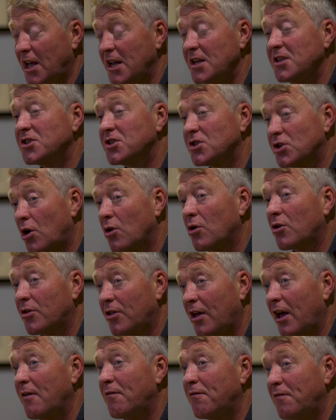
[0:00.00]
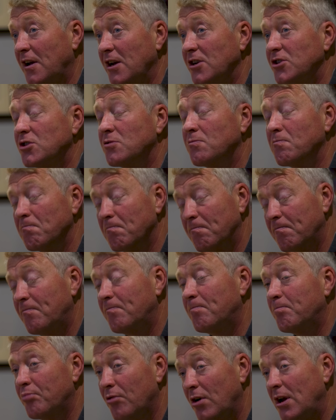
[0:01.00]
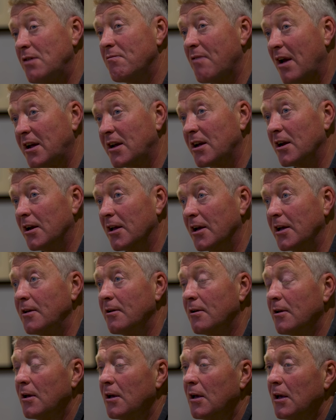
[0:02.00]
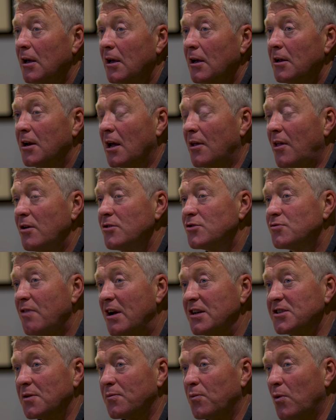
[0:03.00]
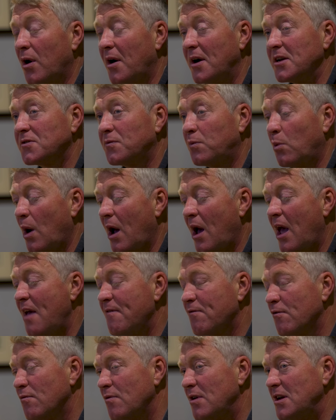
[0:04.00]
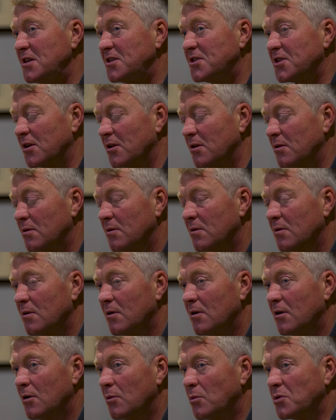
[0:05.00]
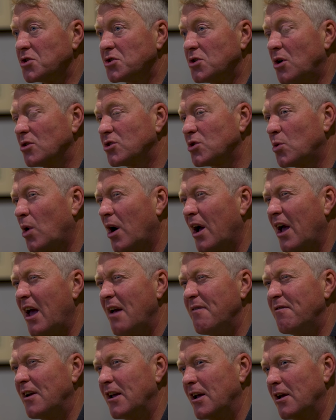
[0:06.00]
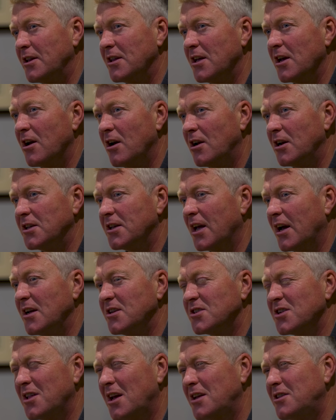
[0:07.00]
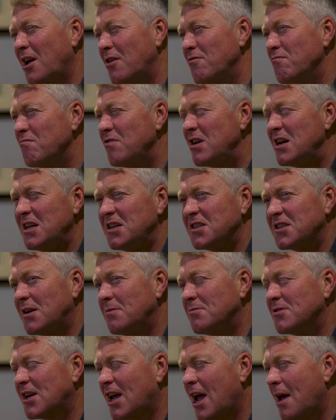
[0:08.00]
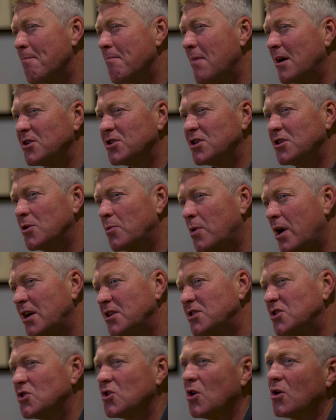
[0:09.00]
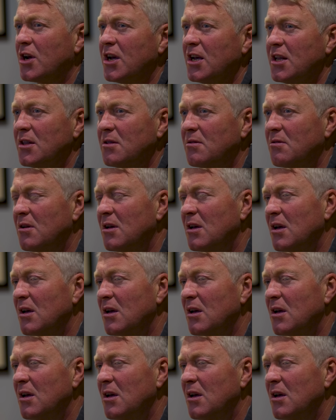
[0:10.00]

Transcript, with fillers: They stock their fish pretty regularly. Now those reservoirs, for whatever reason, were stocked quite heavily in the early days and they don't really seem to get much in the way of stocking,